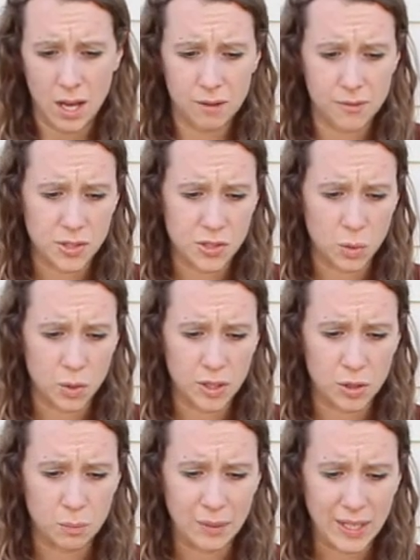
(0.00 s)
of the
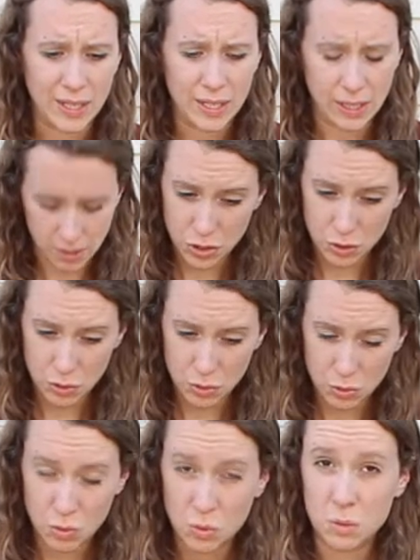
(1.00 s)
soil being
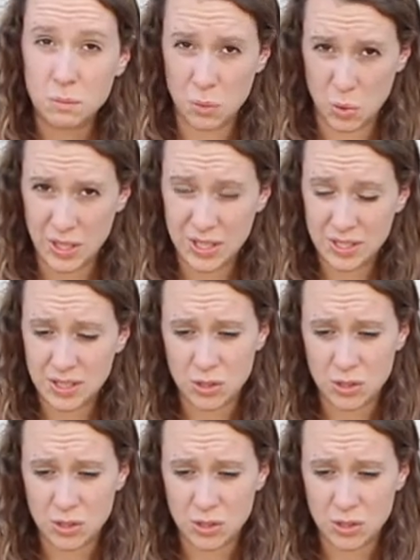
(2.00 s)
too moist,